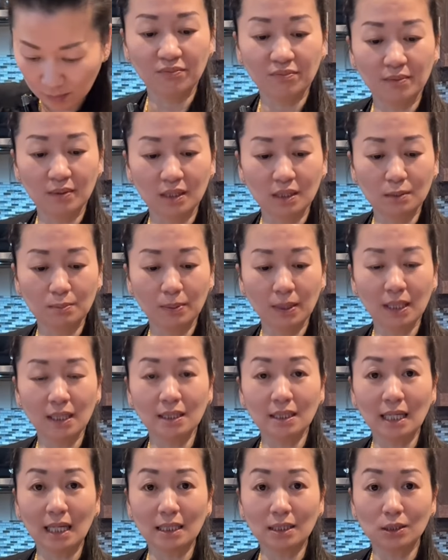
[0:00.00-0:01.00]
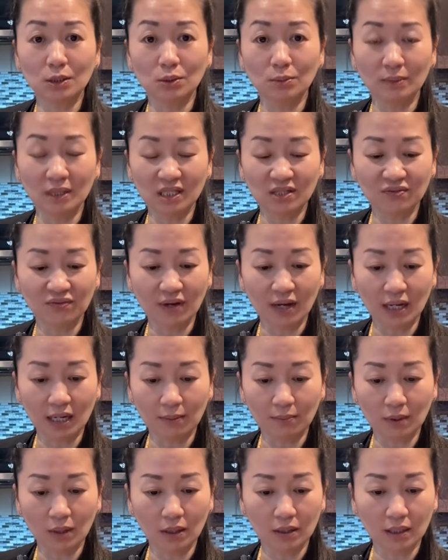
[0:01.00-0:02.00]
This piece has too much fat.
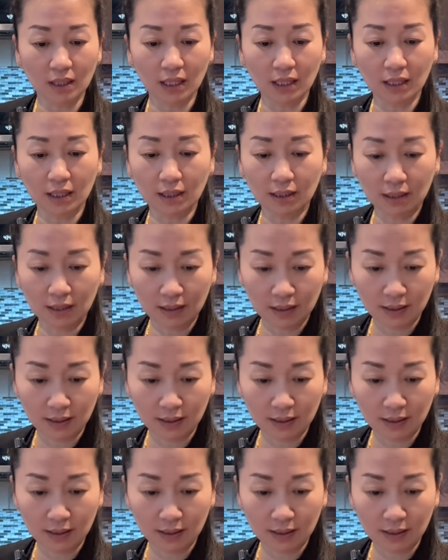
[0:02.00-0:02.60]
I'm not gonna take it.